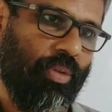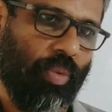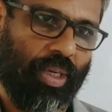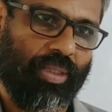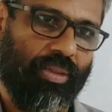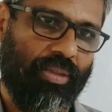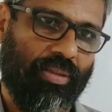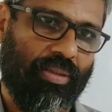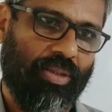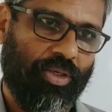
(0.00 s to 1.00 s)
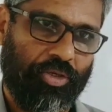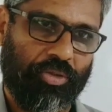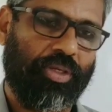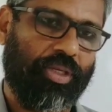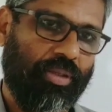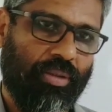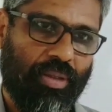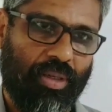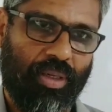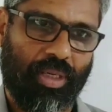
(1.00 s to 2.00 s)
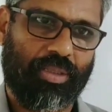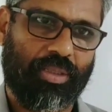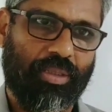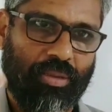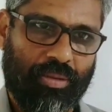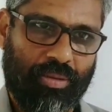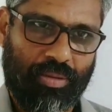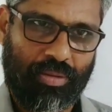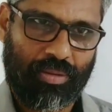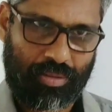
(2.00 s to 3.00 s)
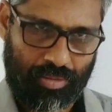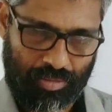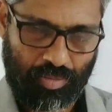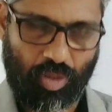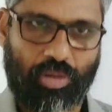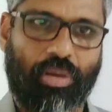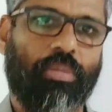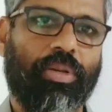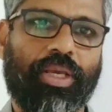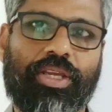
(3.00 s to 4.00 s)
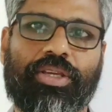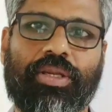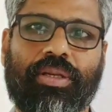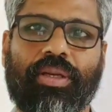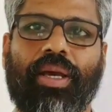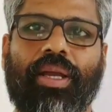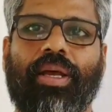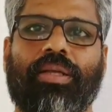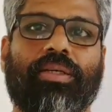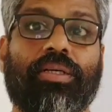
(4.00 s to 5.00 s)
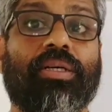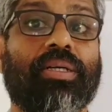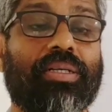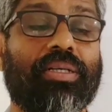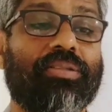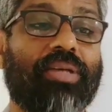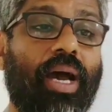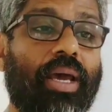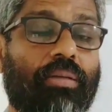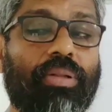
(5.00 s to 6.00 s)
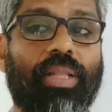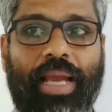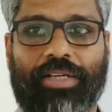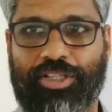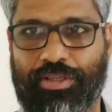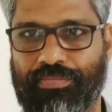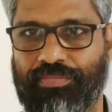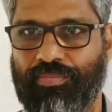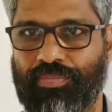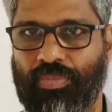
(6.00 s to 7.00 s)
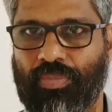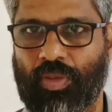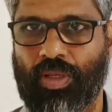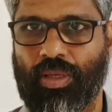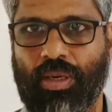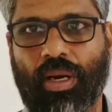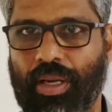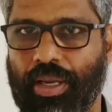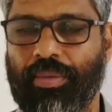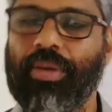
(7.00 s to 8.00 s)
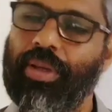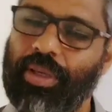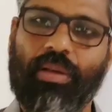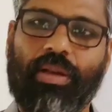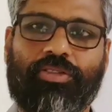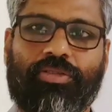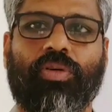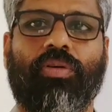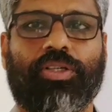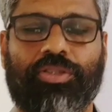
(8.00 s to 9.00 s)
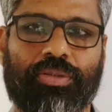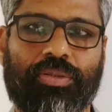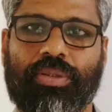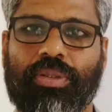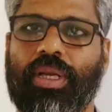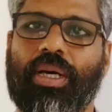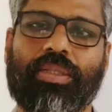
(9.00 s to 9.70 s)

One, duty. Another, moral obligation. Another, desirable action. Okay. Now let's move on to